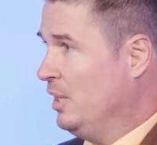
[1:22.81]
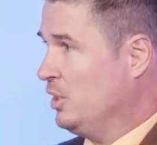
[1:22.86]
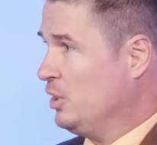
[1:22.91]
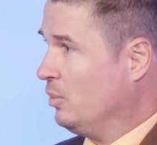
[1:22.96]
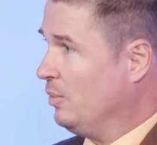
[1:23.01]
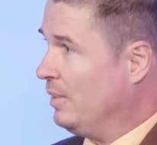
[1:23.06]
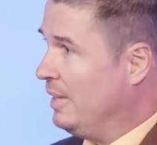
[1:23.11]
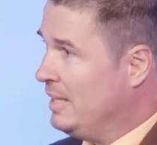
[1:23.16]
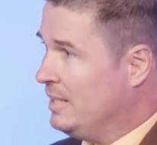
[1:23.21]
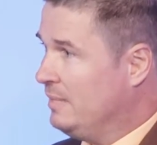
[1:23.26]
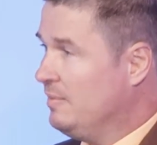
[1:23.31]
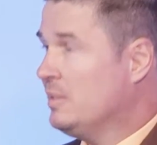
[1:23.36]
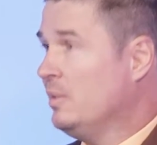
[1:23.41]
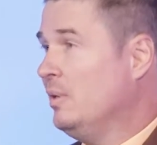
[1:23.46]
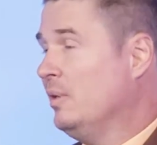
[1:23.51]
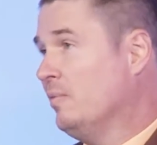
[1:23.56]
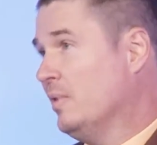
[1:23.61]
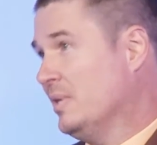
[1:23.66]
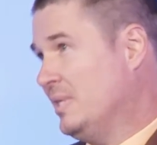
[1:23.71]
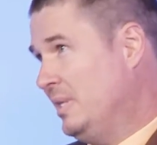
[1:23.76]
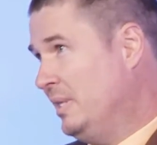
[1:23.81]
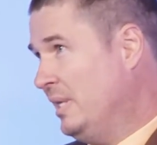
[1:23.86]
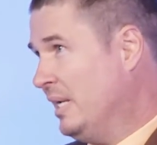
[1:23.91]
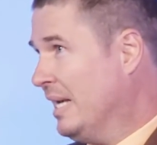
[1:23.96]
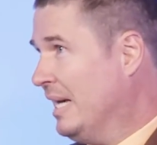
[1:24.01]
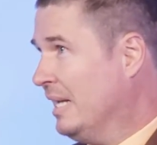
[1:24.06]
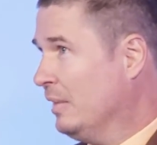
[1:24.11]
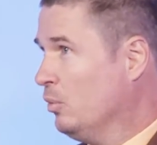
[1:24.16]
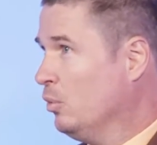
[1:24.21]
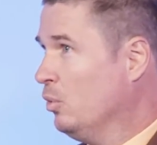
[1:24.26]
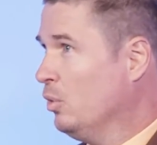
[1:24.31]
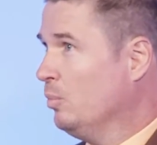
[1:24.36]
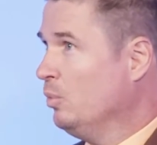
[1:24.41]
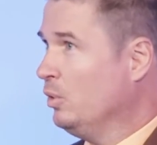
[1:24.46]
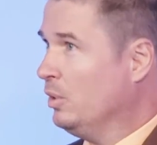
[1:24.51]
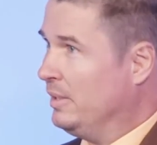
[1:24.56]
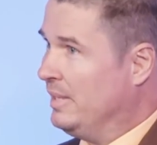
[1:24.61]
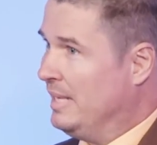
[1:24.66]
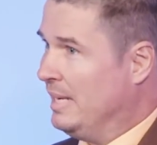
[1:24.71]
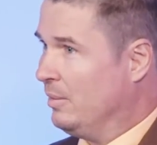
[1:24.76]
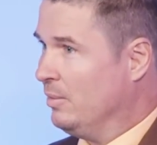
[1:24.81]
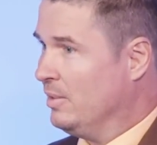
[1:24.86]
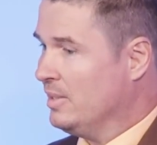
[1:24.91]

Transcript: and applying the indicators properly.